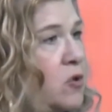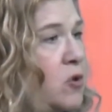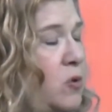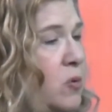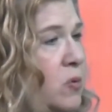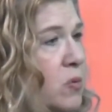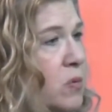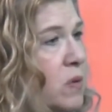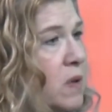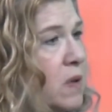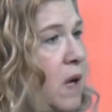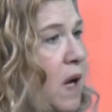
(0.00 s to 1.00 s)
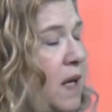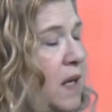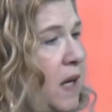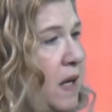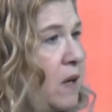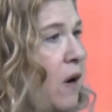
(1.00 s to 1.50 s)
to not
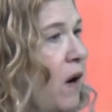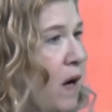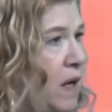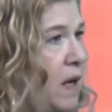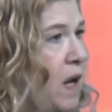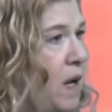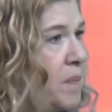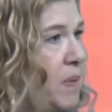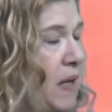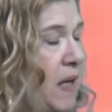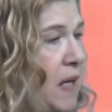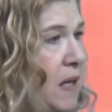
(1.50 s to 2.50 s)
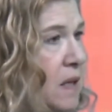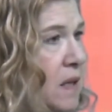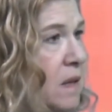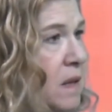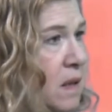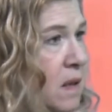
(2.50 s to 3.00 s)
get caught up
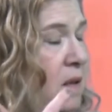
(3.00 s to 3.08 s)
in